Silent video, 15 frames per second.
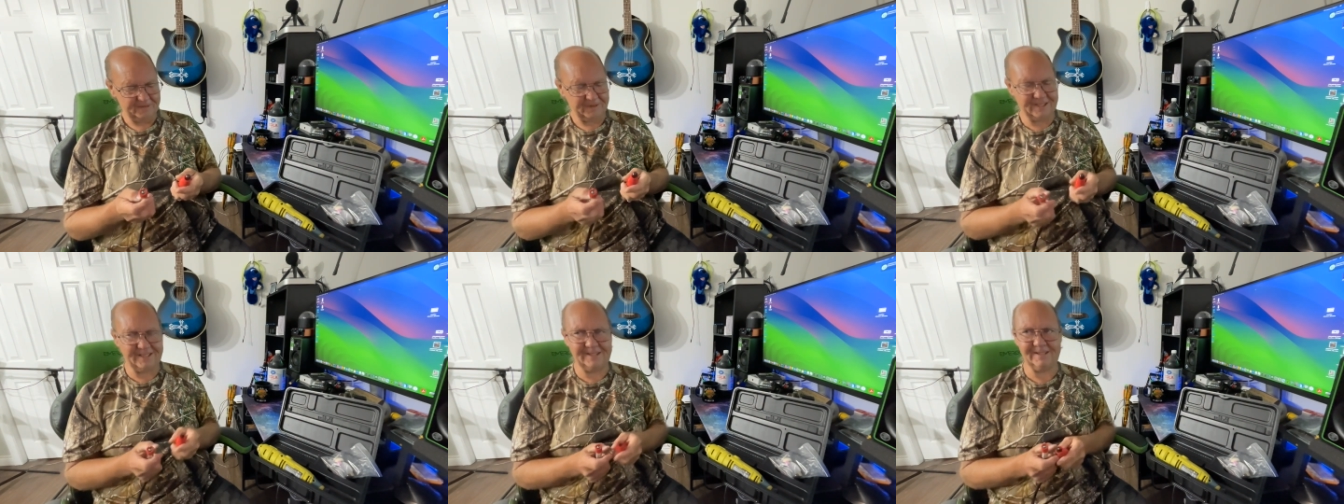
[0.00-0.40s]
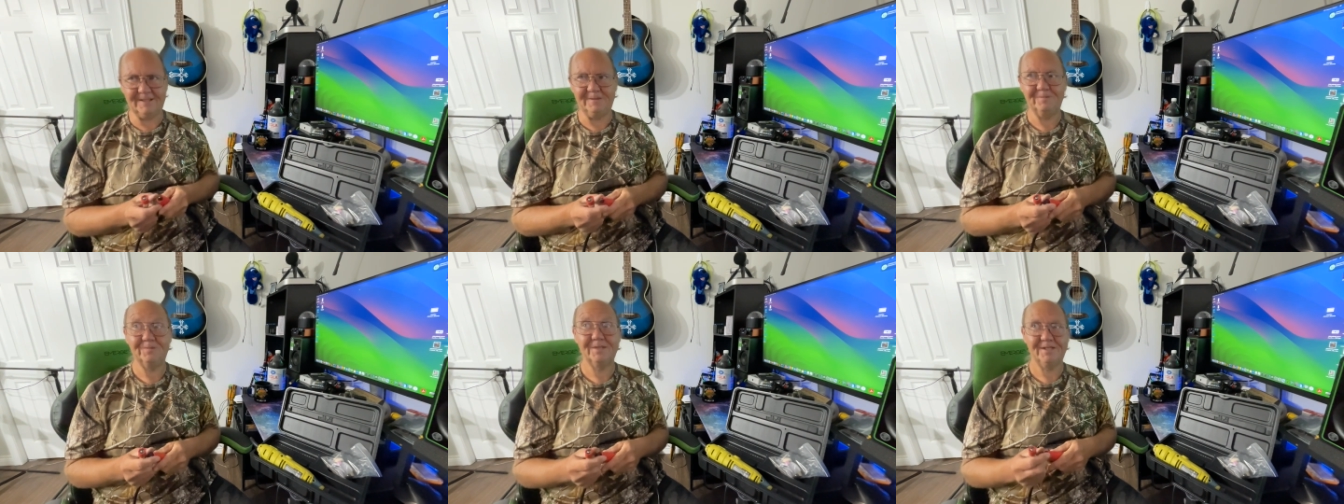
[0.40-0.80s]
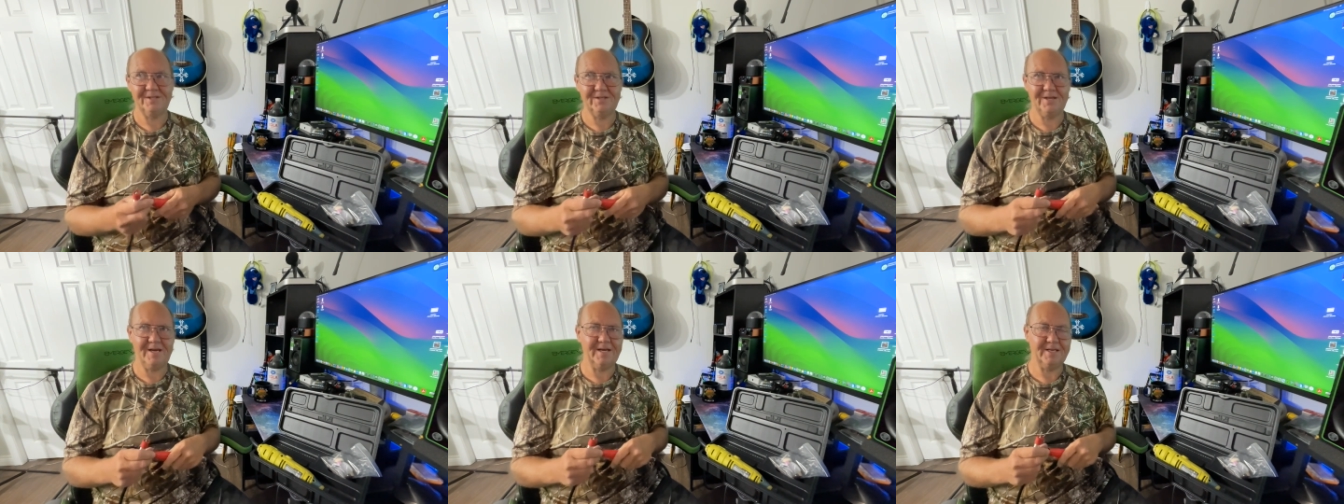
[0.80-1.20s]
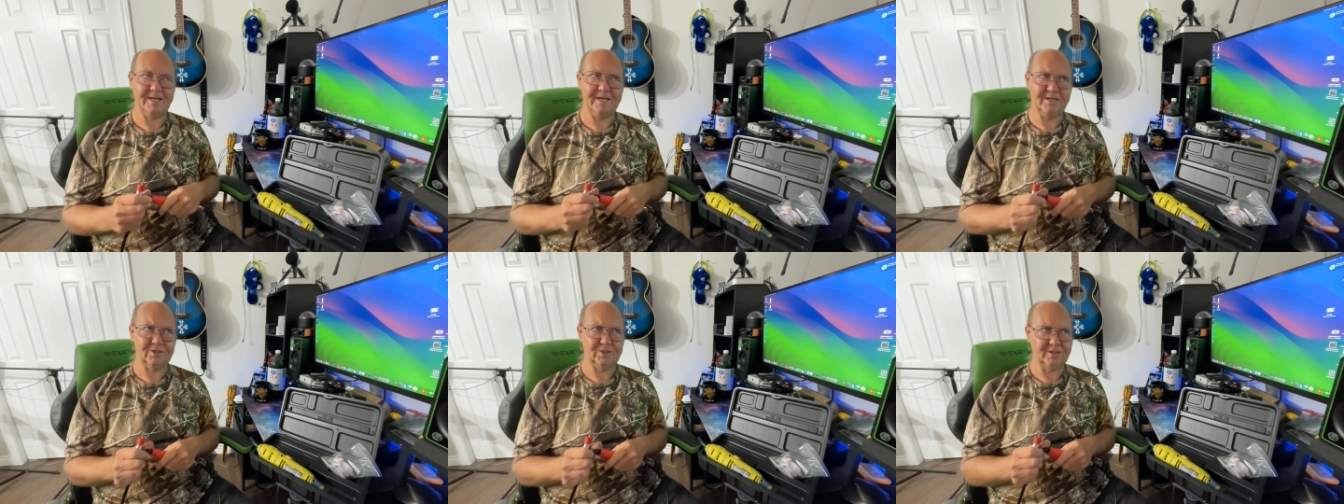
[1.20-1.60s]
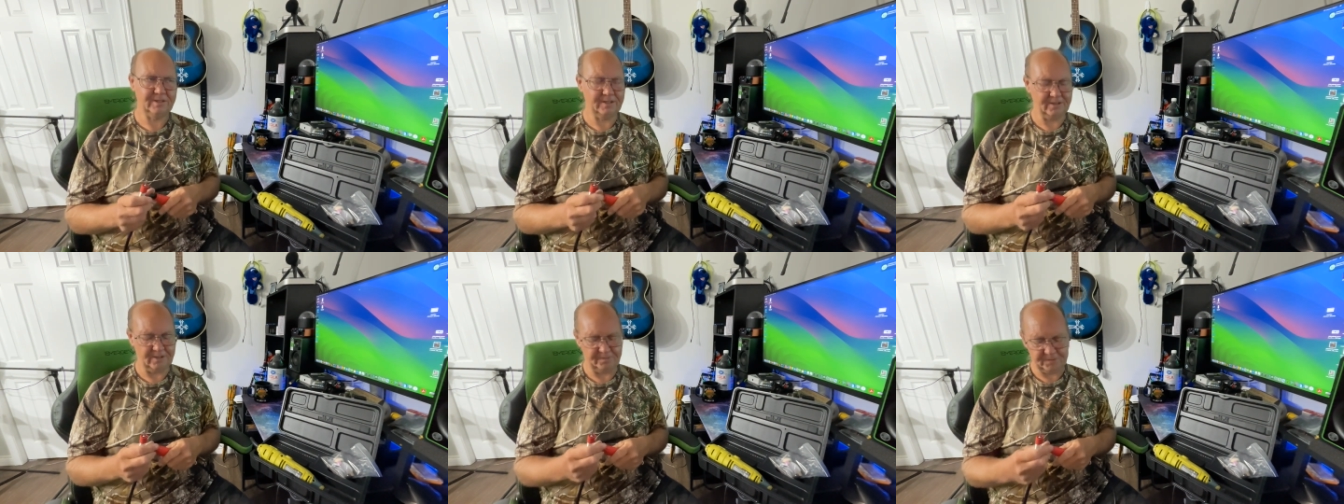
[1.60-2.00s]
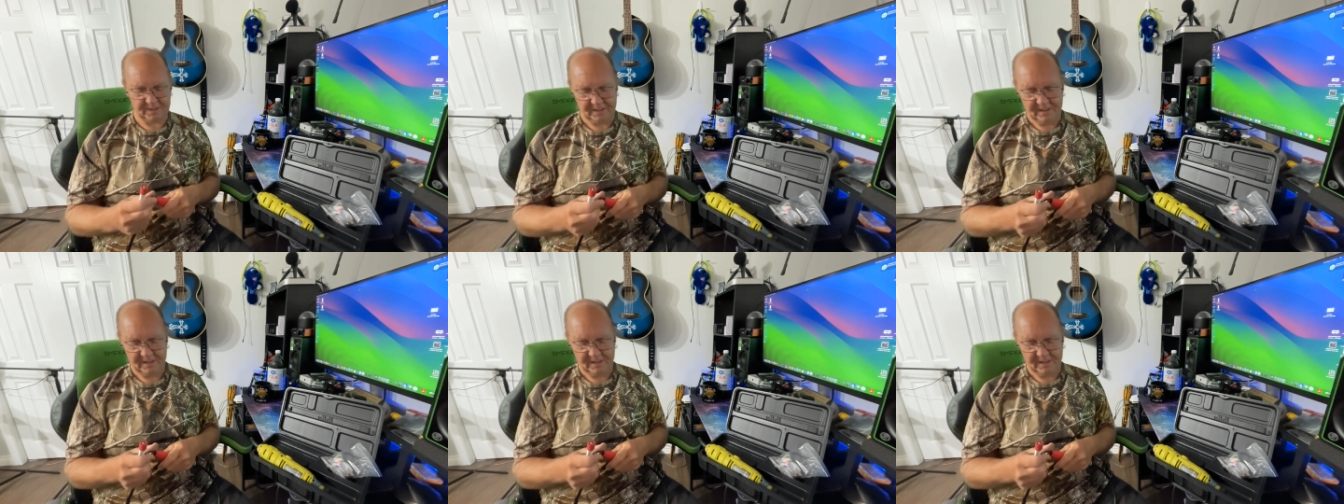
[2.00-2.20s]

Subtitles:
That actually helped.